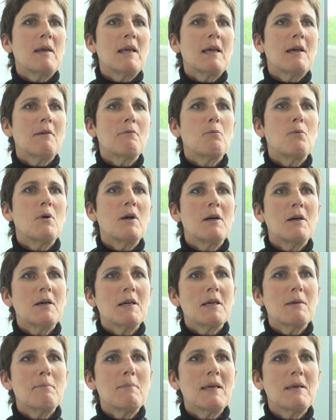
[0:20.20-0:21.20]
may have work
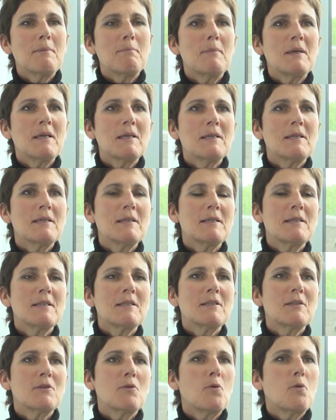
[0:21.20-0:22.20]

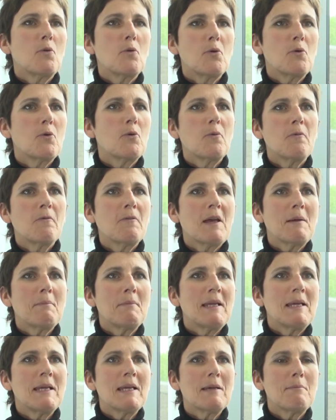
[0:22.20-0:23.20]
commitments or
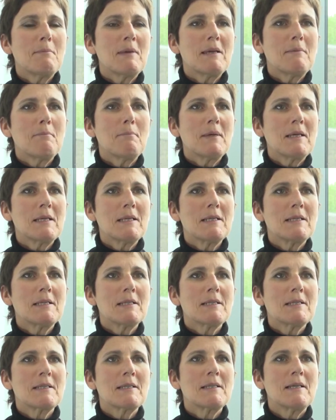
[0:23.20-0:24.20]
family
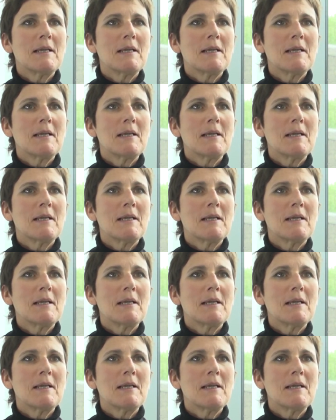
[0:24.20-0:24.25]
commitments.